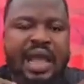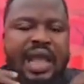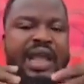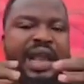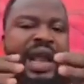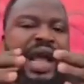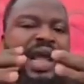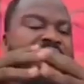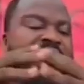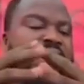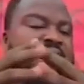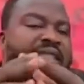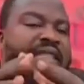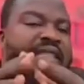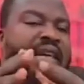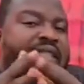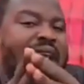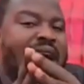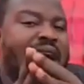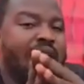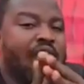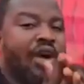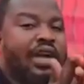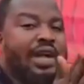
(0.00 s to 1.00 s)
Either the
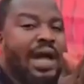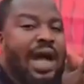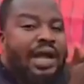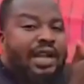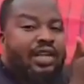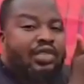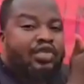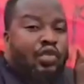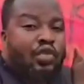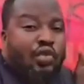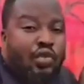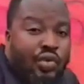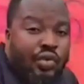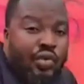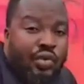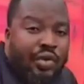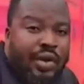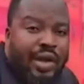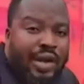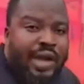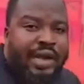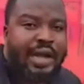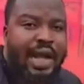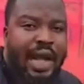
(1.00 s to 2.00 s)
teachers are not at the school
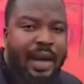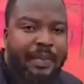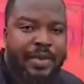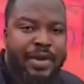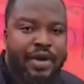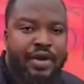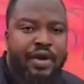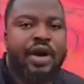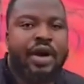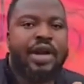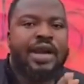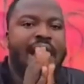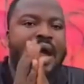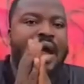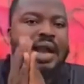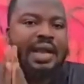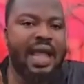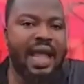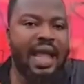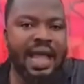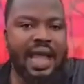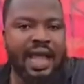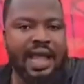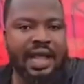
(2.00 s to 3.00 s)
and it happened, or they are
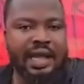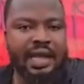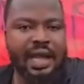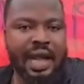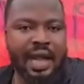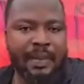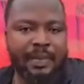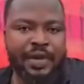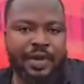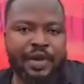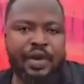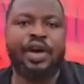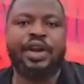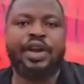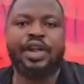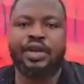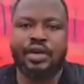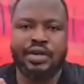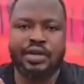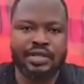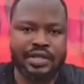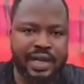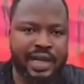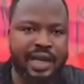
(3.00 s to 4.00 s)
there and it happened, or they
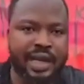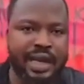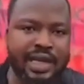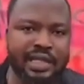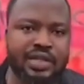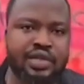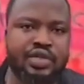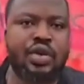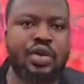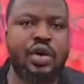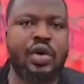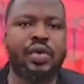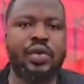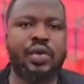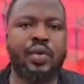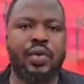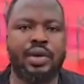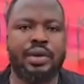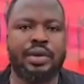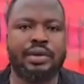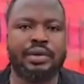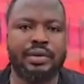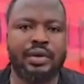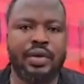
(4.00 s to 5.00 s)
don't care. That is all we
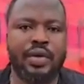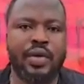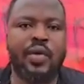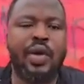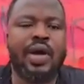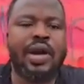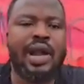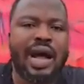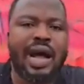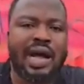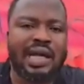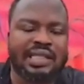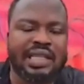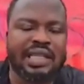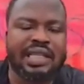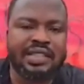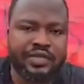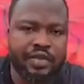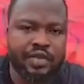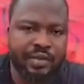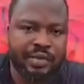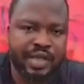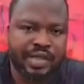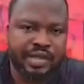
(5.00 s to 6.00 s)
want. We want
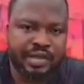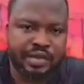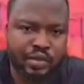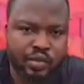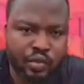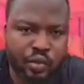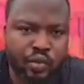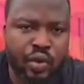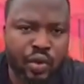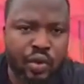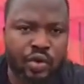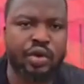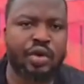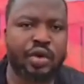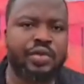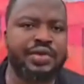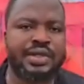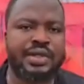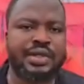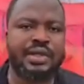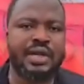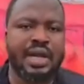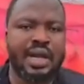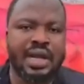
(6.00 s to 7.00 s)
answers from the school
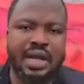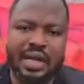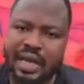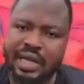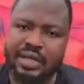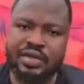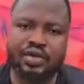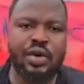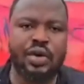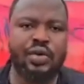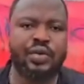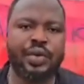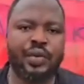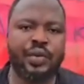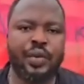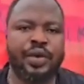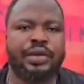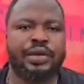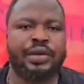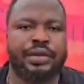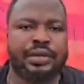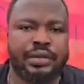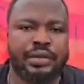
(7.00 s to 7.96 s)
authority. That's all we want.